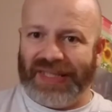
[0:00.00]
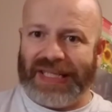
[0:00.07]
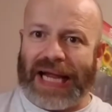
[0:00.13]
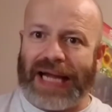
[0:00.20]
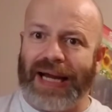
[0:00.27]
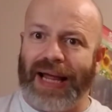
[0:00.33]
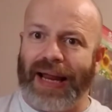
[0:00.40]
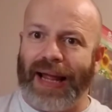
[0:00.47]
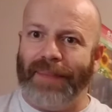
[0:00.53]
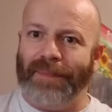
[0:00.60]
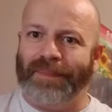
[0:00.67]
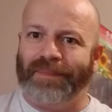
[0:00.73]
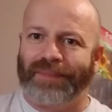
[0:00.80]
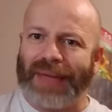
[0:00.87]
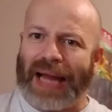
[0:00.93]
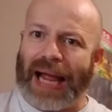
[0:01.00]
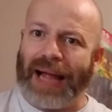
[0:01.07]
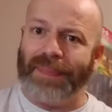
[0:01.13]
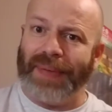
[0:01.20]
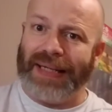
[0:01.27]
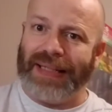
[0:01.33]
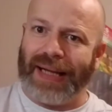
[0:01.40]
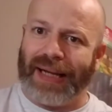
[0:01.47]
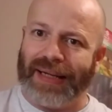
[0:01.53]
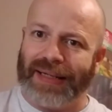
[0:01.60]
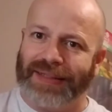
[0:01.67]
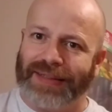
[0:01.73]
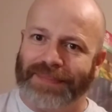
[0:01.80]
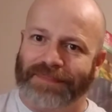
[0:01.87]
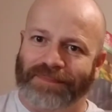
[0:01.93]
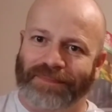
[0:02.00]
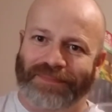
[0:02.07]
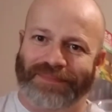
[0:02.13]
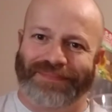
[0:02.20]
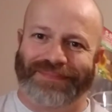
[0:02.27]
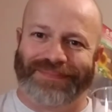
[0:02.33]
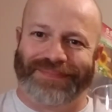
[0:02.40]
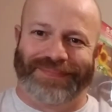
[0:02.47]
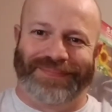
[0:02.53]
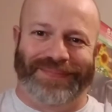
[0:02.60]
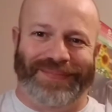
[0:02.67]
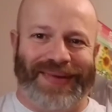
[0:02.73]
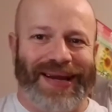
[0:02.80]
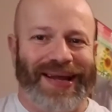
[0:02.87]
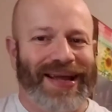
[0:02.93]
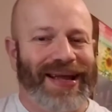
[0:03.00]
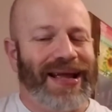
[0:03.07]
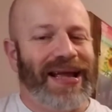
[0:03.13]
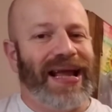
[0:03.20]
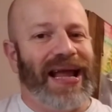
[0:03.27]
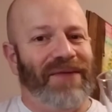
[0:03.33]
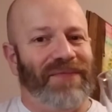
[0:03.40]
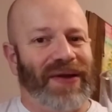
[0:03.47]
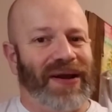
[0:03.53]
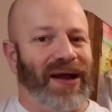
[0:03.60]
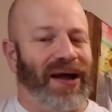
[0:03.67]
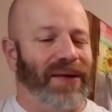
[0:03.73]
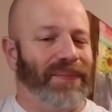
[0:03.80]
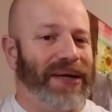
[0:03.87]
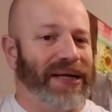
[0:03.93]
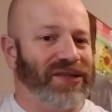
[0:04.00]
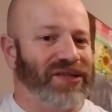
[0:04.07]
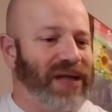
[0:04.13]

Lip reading: 10 of them, happy days. if you know what I mean.